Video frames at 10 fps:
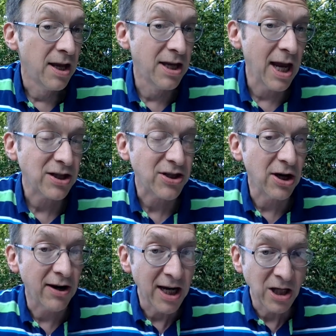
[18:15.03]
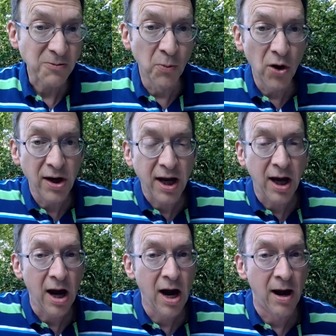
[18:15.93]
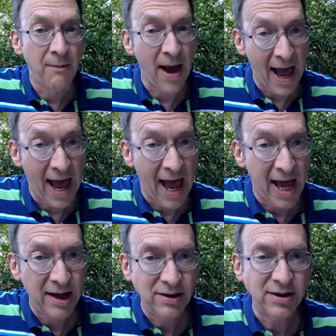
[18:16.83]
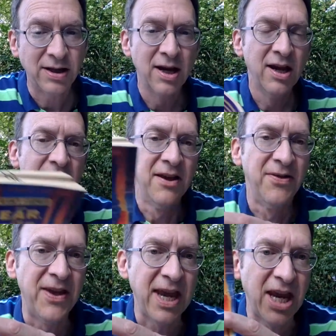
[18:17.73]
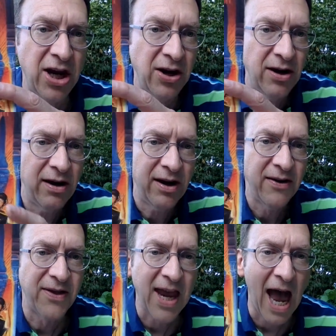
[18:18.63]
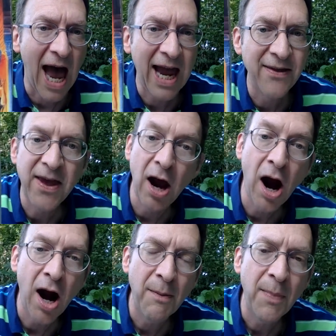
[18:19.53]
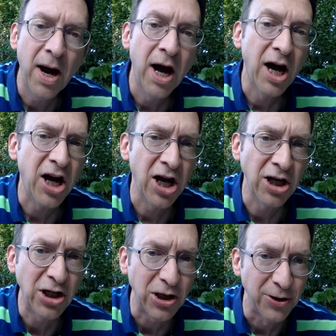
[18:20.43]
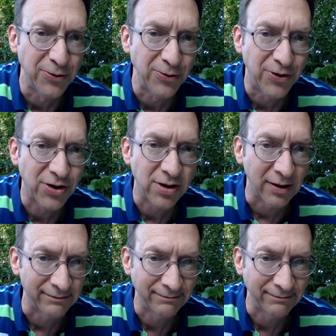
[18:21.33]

Yes, there is more to come as the ear, the eye, and the arm concludes.